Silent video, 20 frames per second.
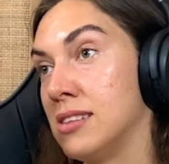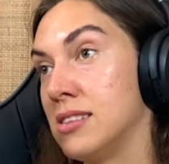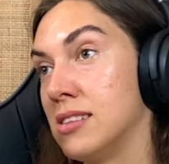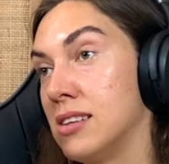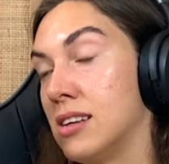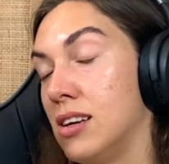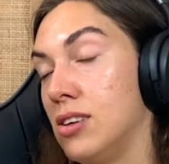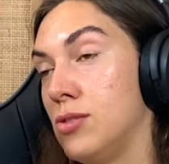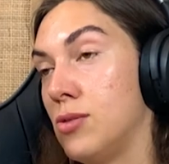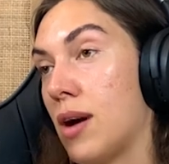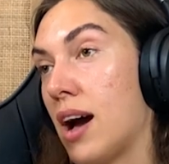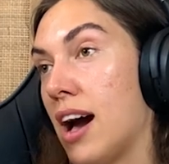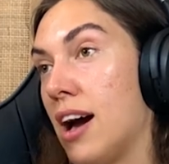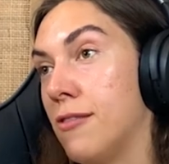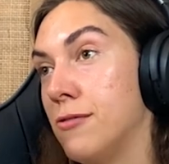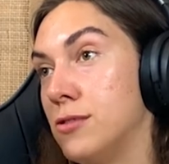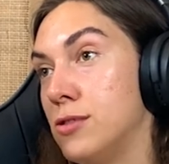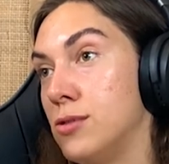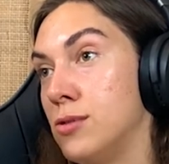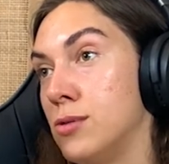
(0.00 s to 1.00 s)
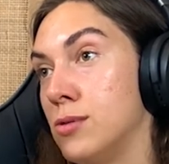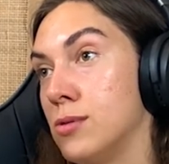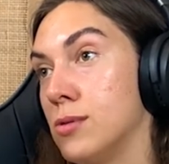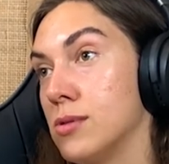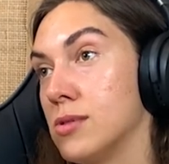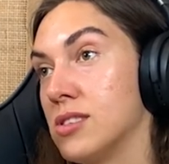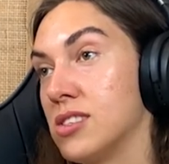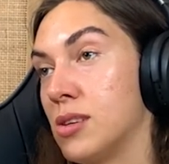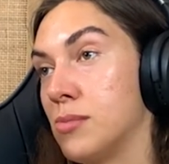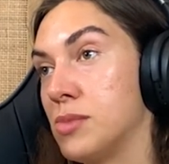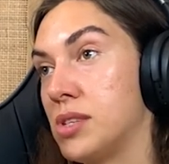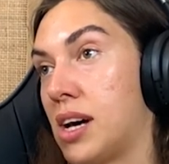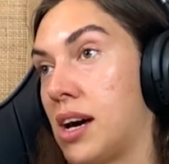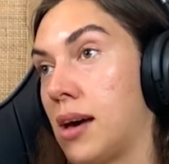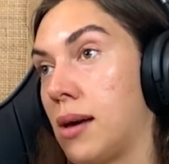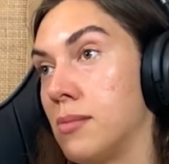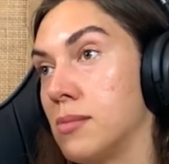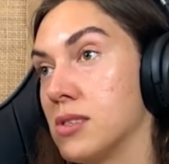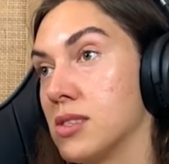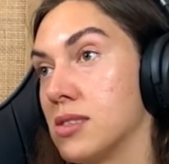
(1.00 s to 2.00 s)
uh, you have to
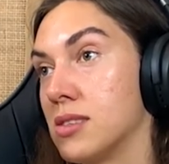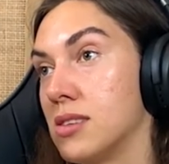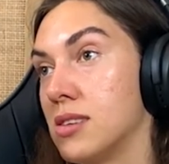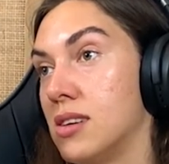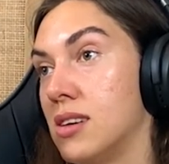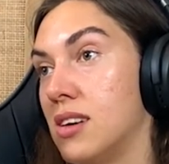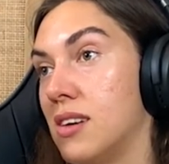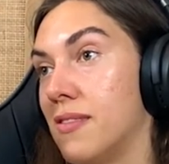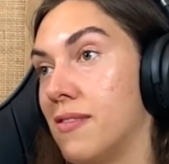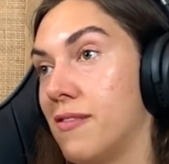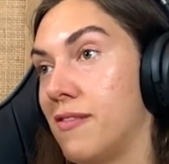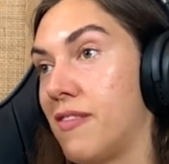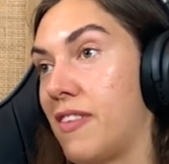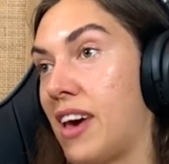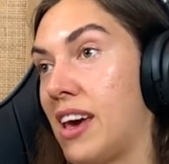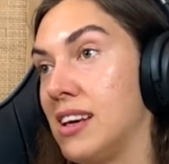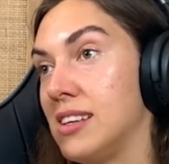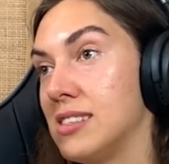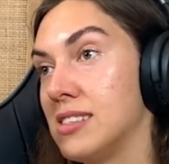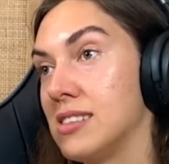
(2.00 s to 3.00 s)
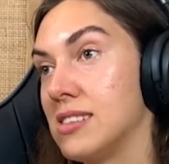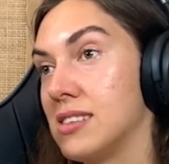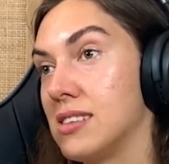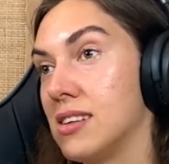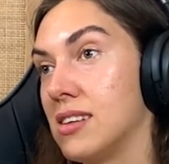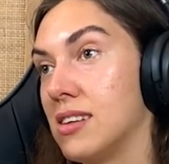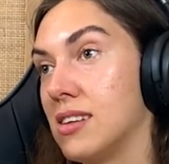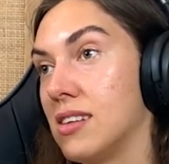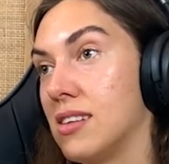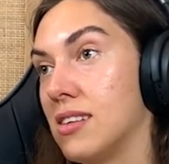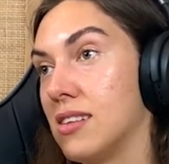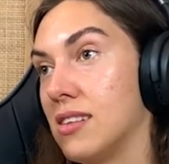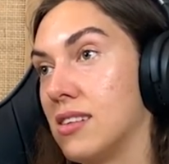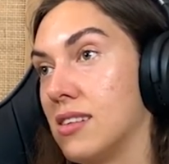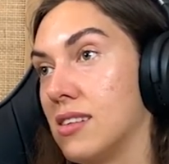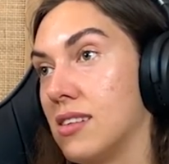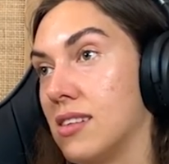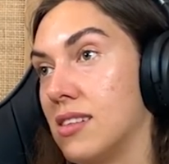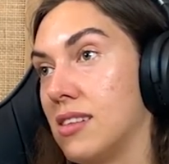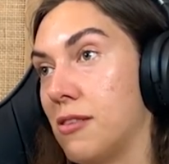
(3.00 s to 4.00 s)
sometimes face
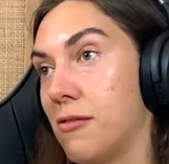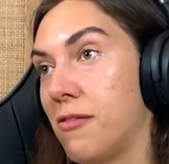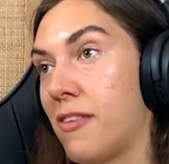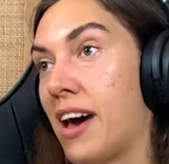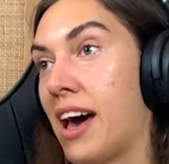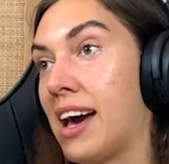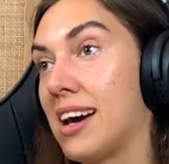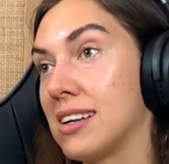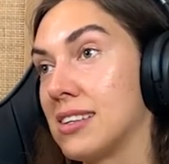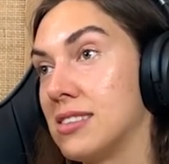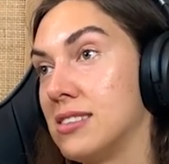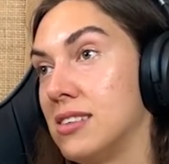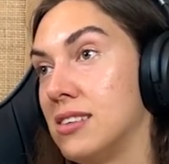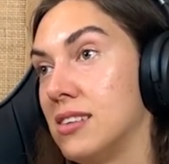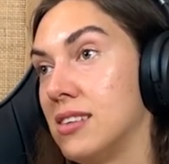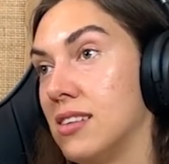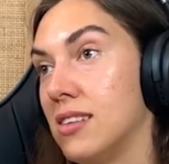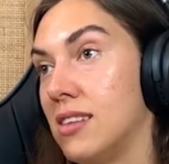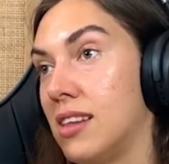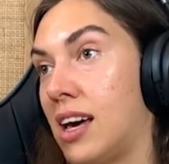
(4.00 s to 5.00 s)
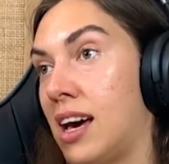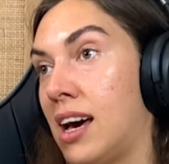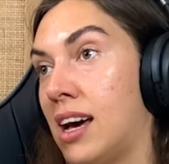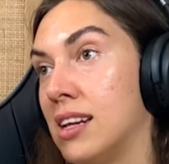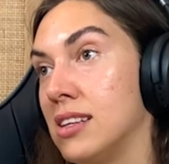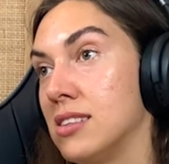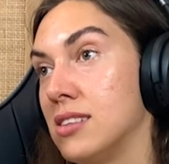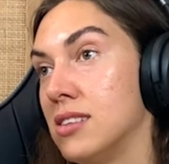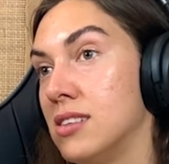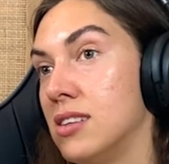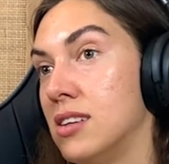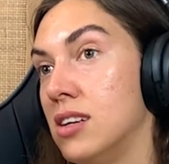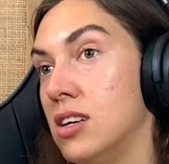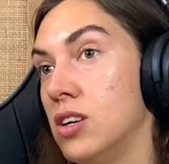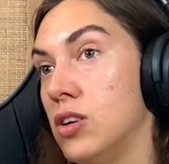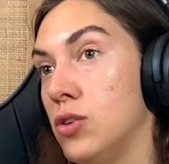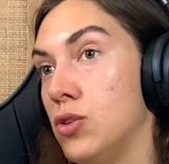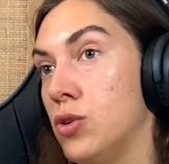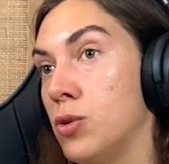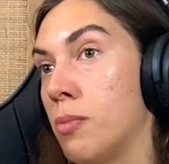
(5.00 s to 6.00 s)
the fact that
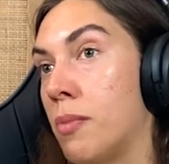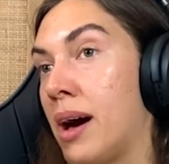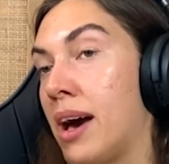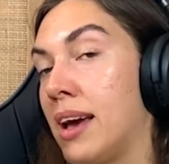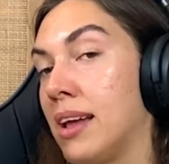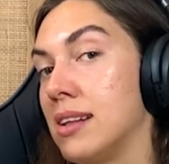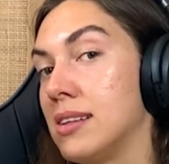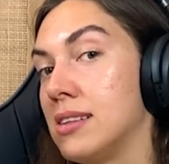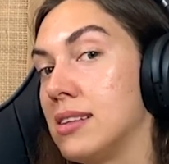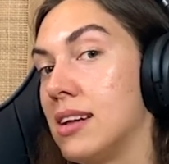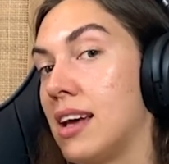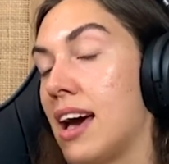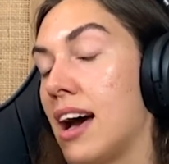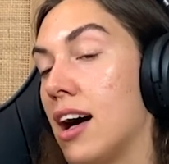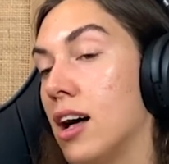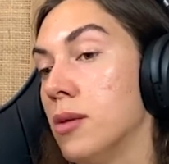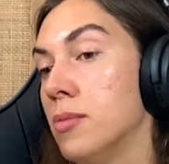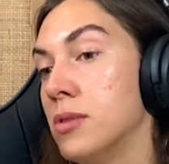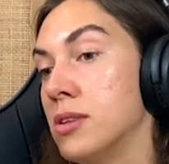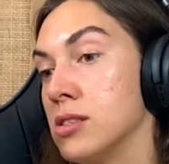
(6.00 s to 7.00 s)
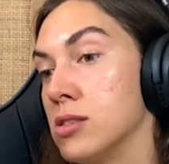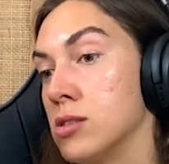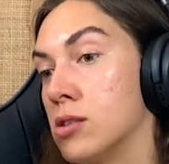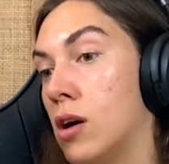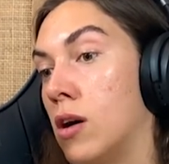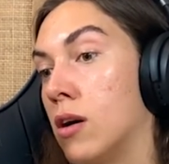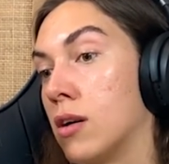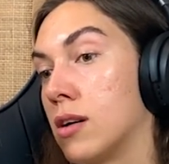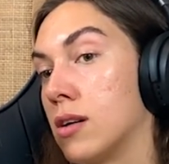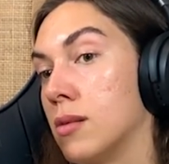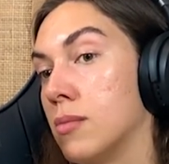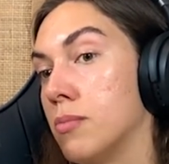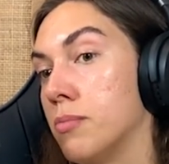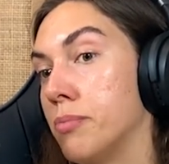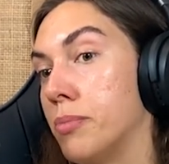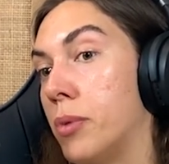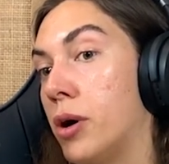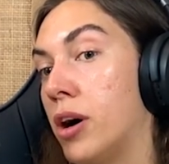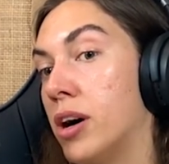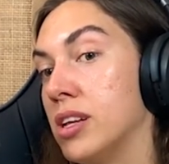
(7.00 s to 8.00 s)
you might help this dog
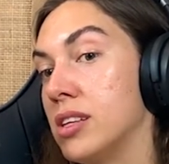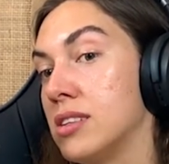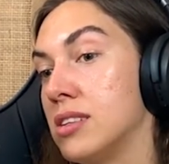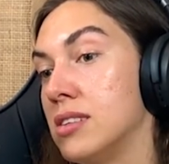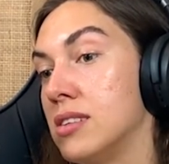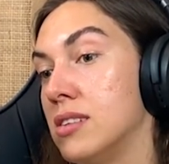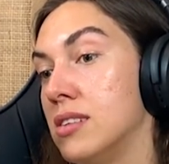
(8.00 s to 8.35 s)
but